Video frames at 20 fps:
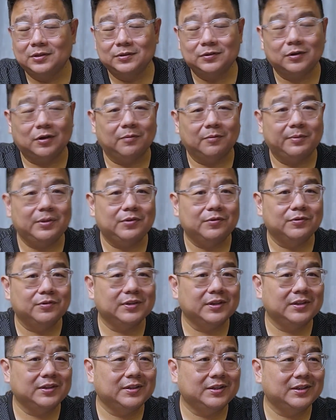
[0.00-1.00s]
So I'll be
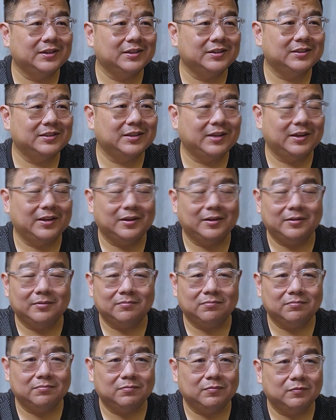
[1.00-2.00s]
using this
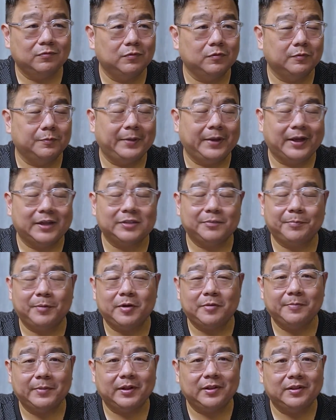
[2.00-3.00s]
and we'll be
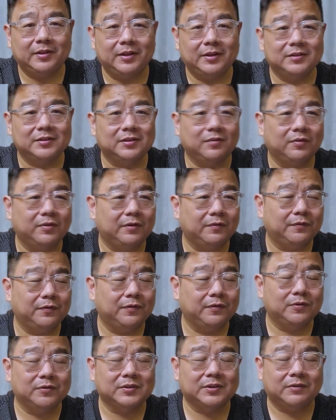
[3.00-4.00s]
experimenting some of the
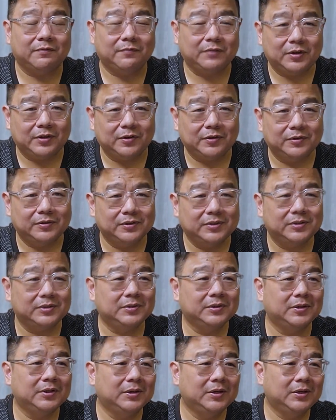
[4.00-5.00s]
photos and
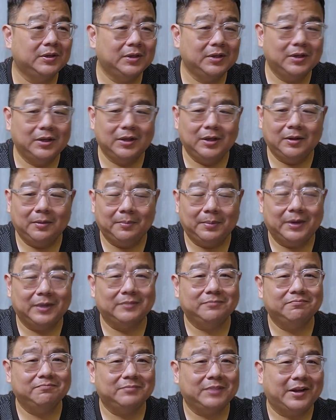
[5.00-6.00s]
videos.
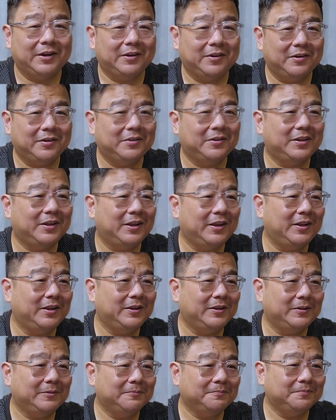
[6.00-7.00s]
But at the end of
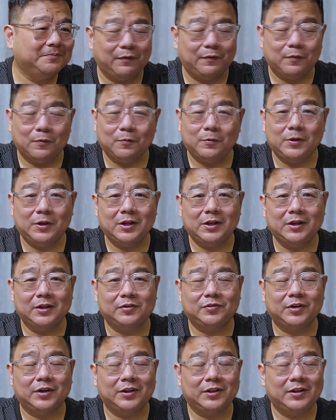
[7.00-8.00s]
the day, if you need
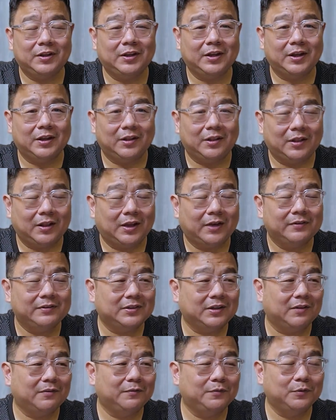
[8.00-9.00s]
a trendy and a
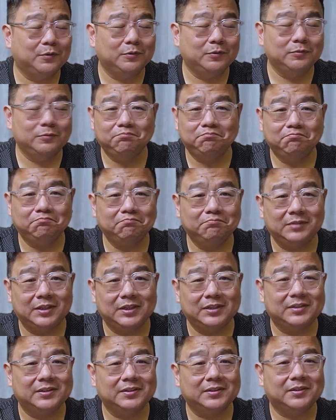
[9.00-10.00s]
lifestyle phone,
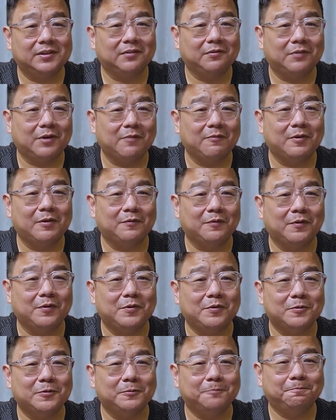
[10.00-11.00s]
this is the right one
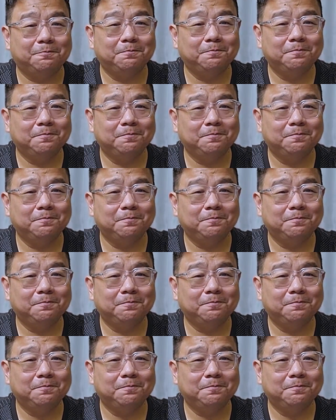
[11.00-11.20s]
for you.